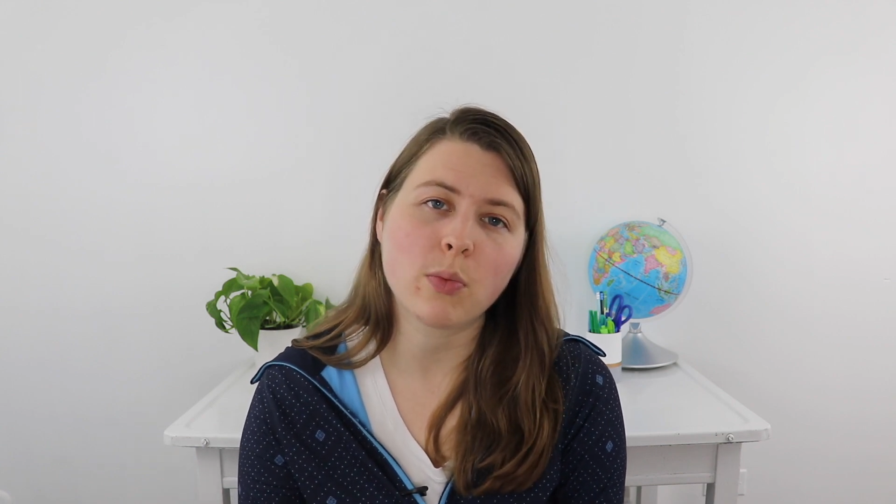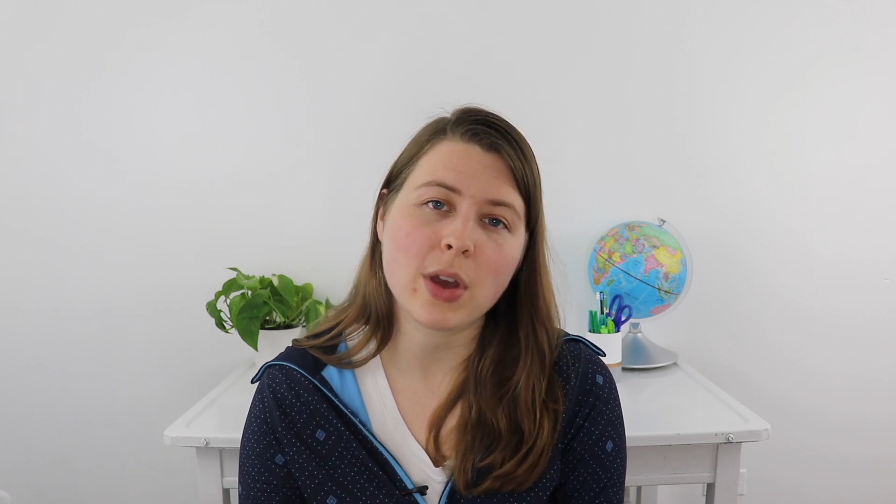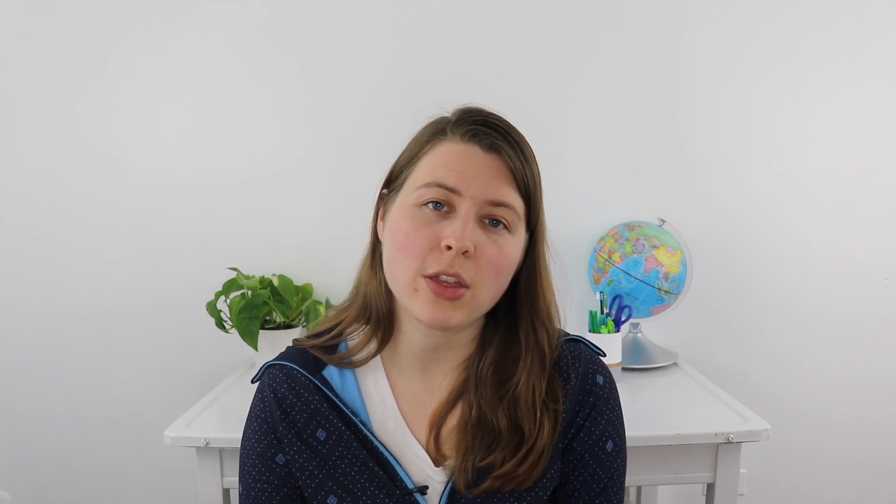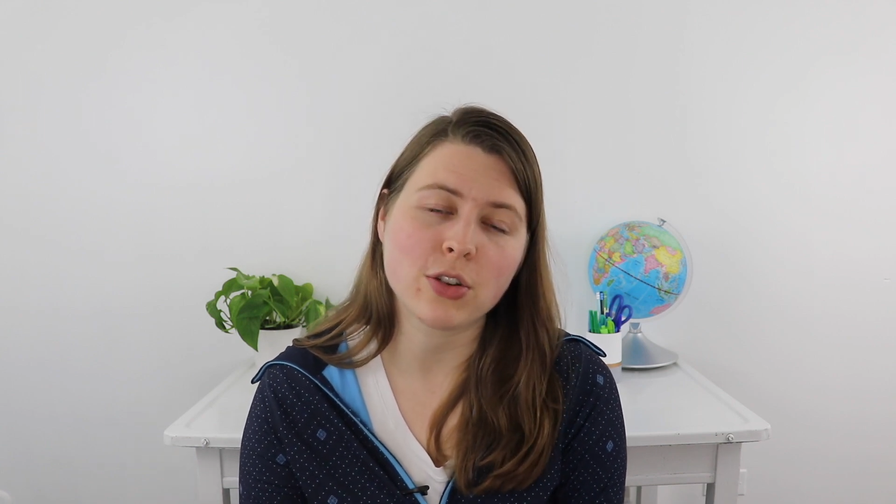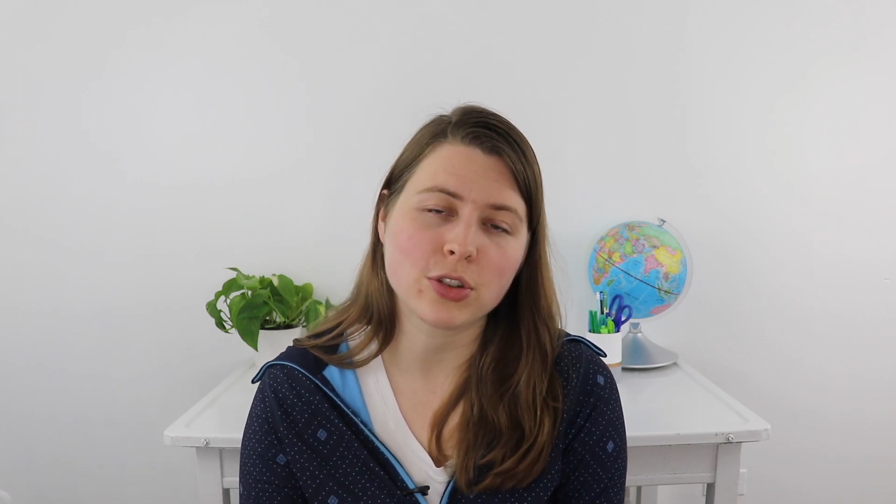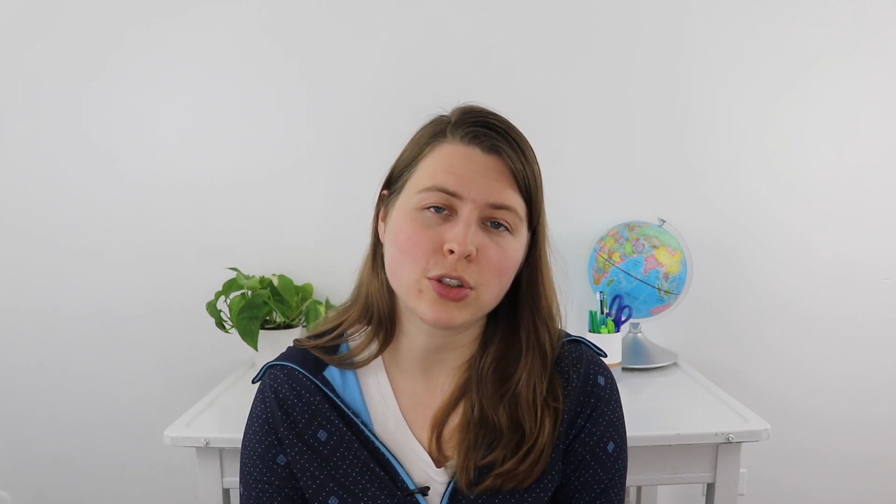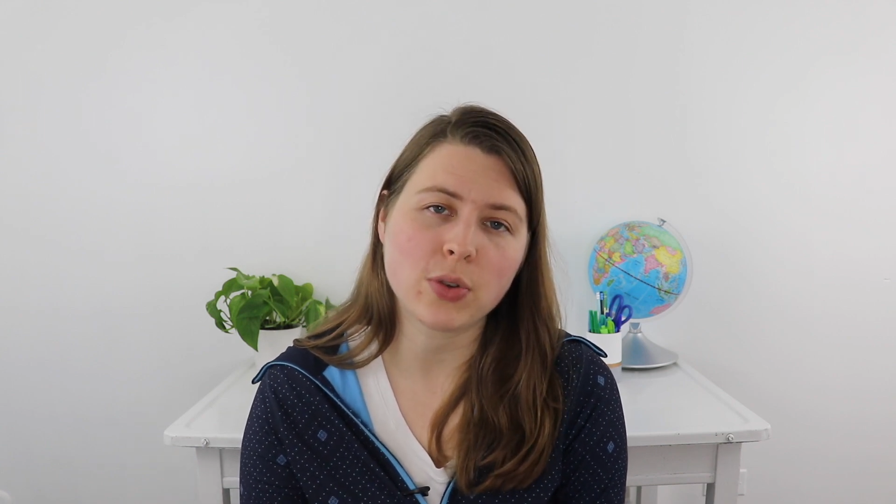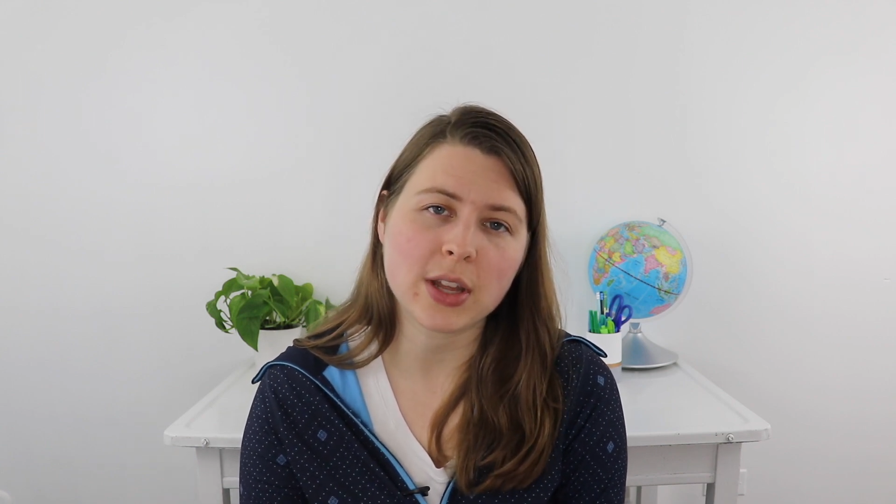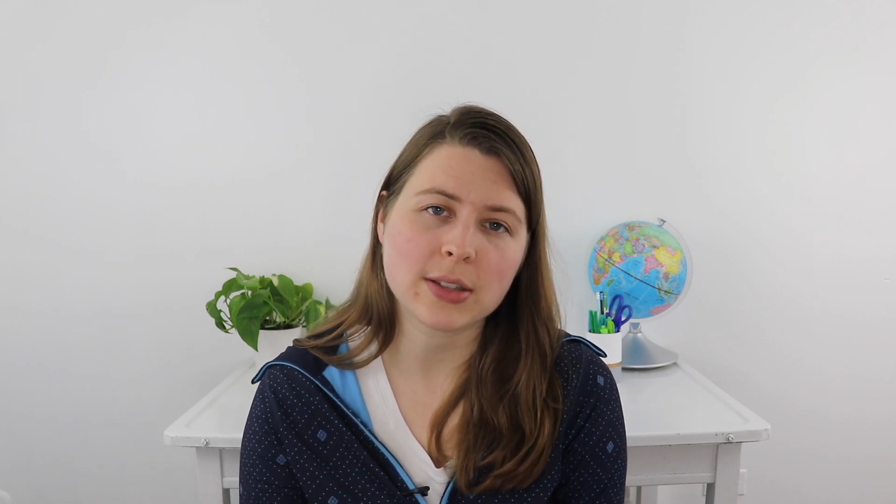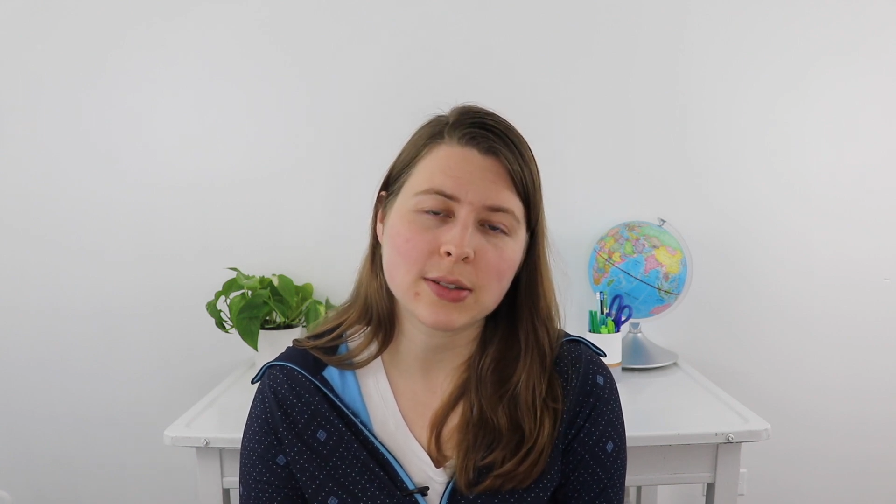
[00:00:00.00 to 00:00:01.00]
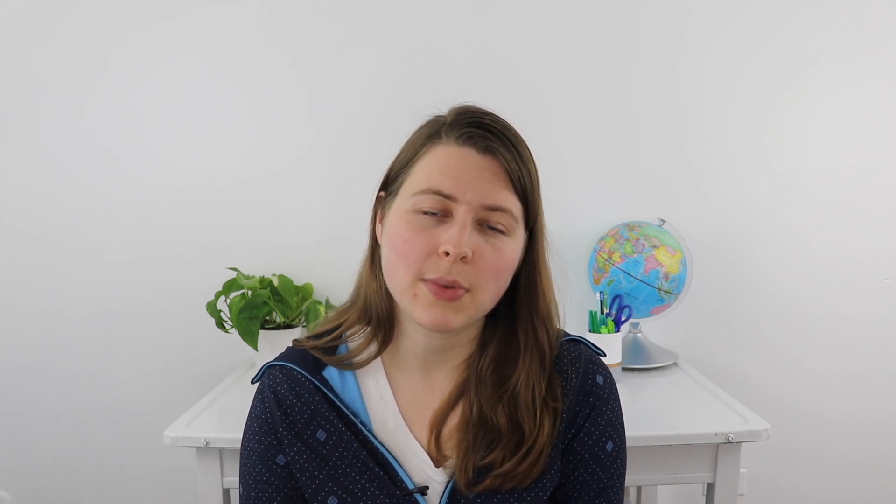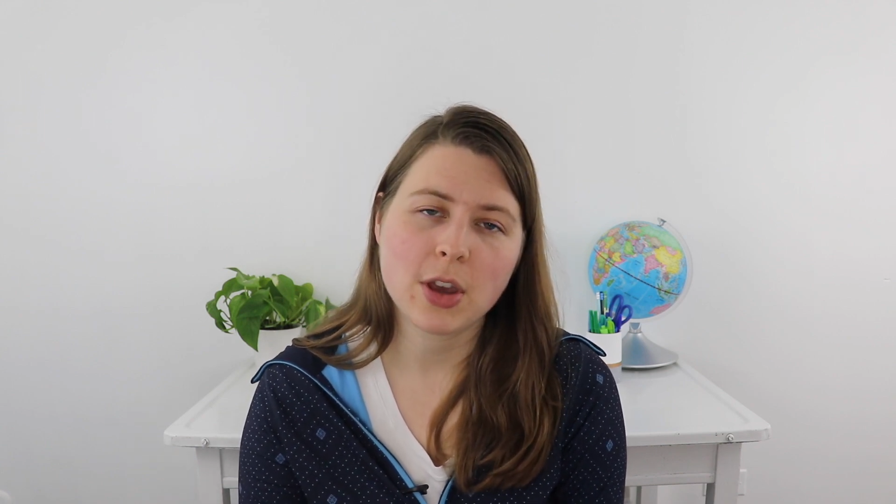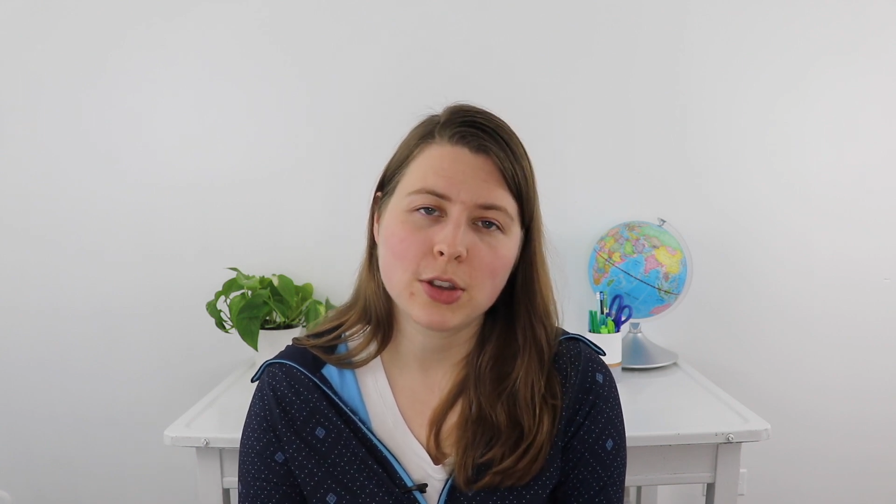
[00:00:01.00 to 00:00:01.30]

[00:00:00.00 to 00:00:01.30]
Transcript: with your students.